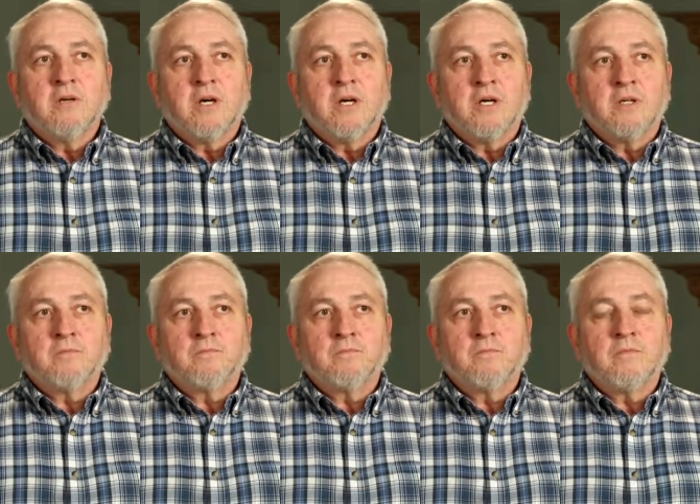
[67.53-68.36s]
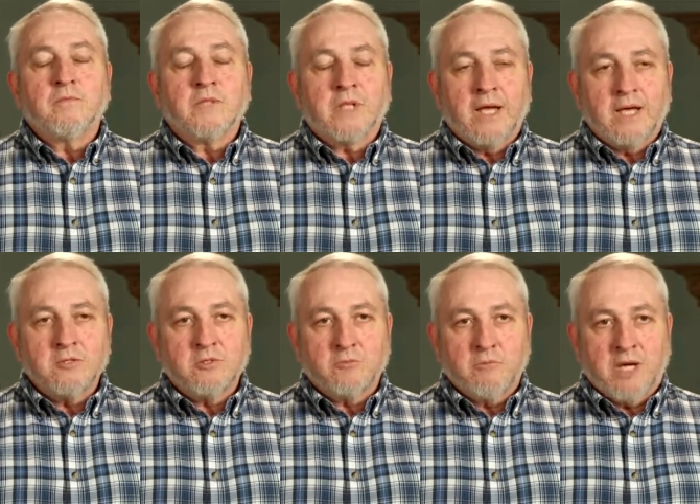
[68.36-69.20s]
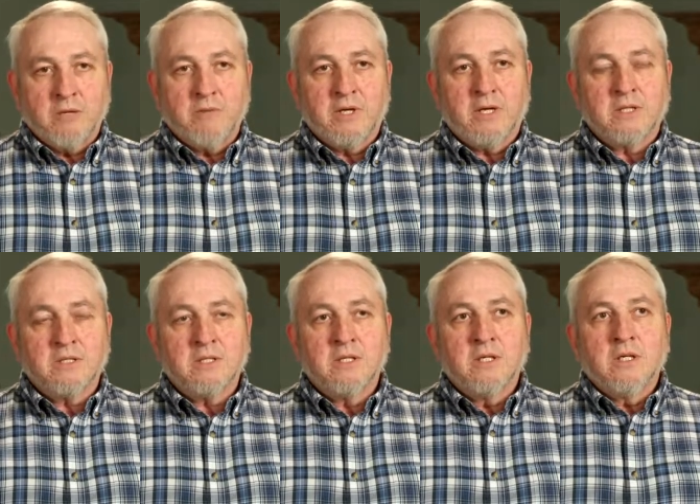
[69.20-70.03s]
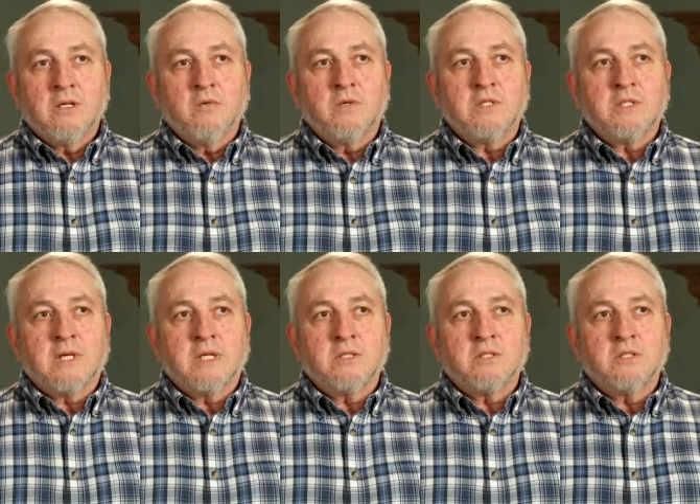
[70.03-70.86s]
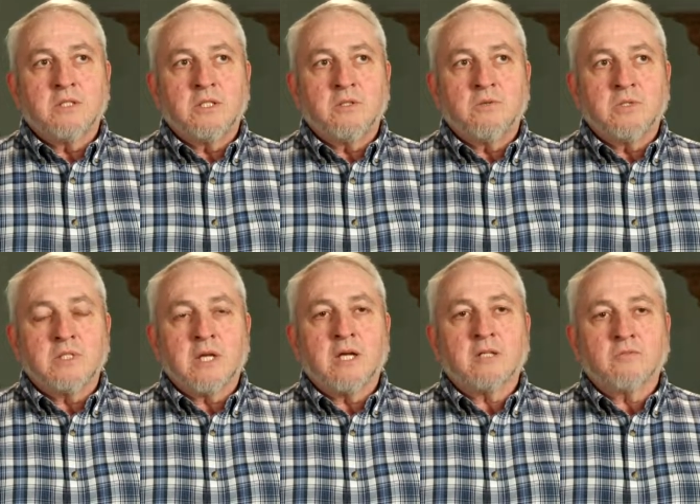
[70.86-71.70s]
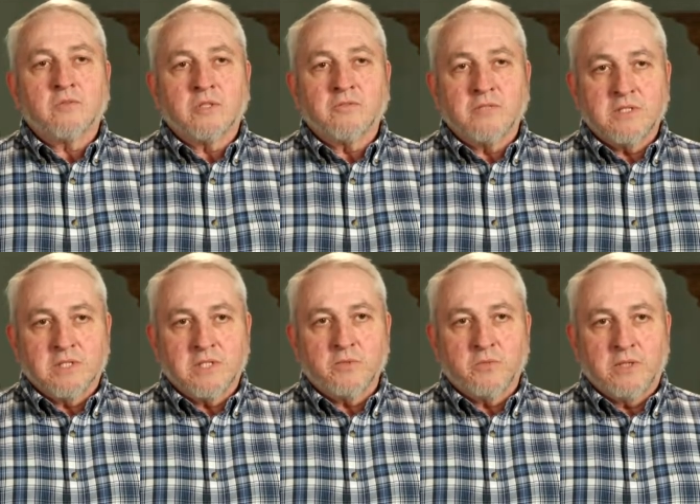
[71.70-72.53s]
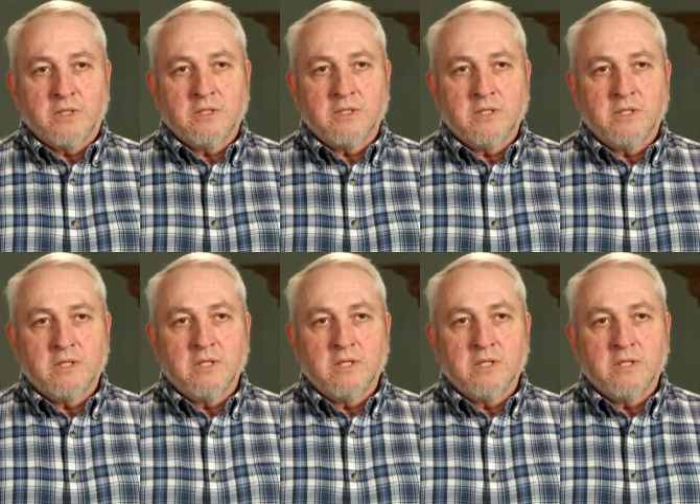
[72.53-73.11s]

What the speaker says: the gastric bypass, was that she was out of work for 6 weeks